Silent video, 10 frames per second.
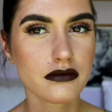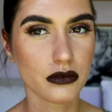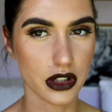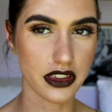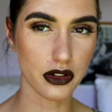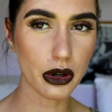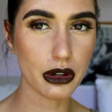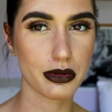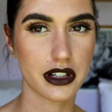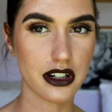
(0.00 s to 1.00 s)
with the
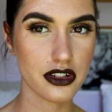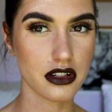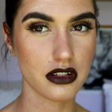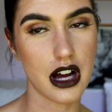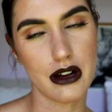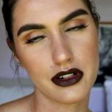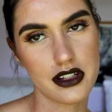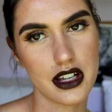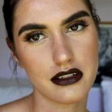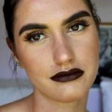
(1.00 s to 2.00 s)
oil production I would
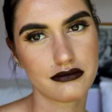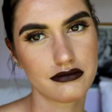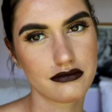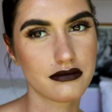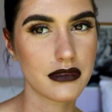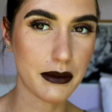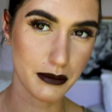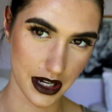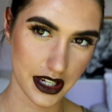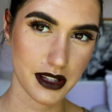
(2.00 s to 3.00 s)
say in
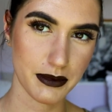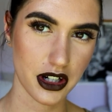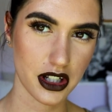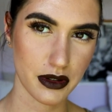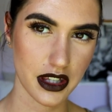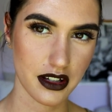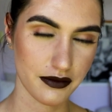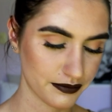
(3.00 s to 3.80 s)
my experience with it.